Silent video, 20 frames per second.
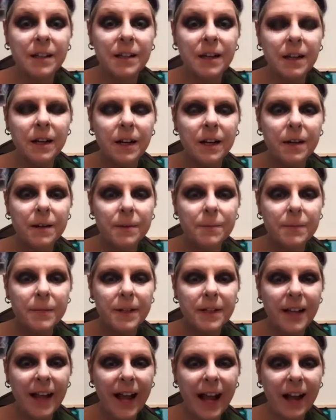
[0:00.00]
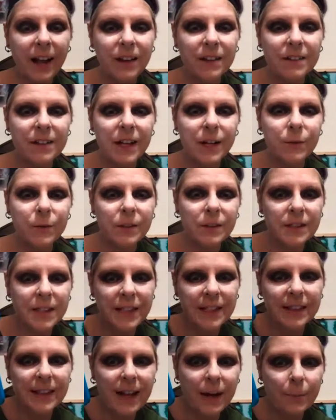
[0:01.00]
account. I will
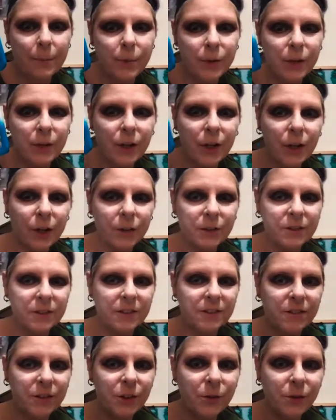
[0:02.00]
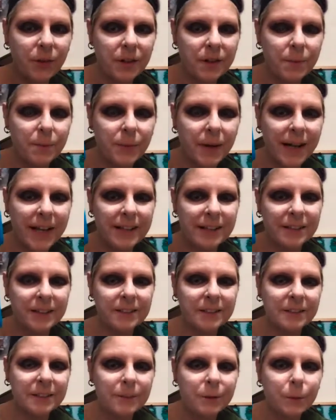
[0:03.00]
link that below. So if you want to buy
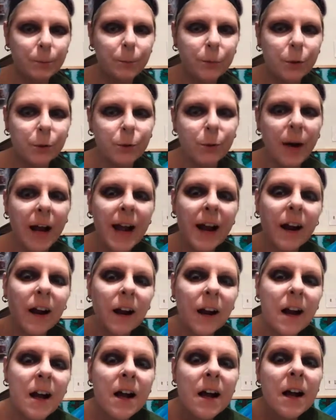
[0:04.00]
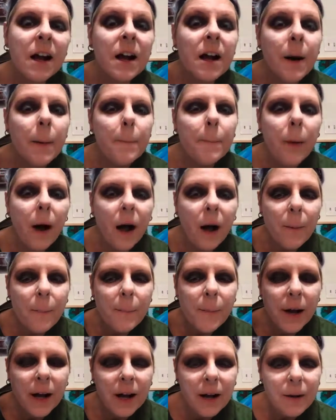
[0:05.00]
this super rare
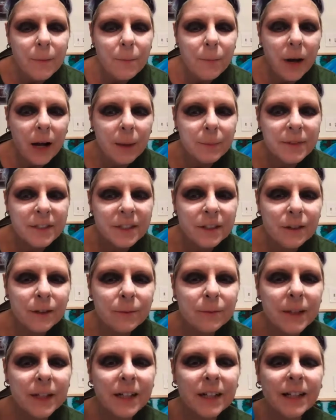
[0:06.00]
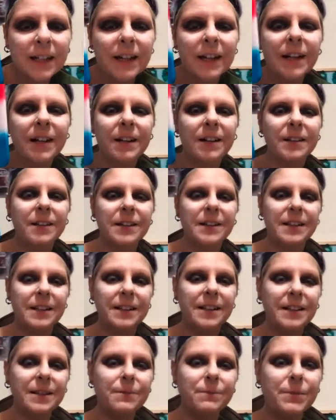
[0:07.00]
Bomb Pop popsicle mirror,
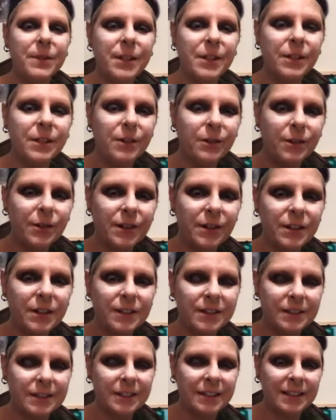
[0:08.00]
it can be yours.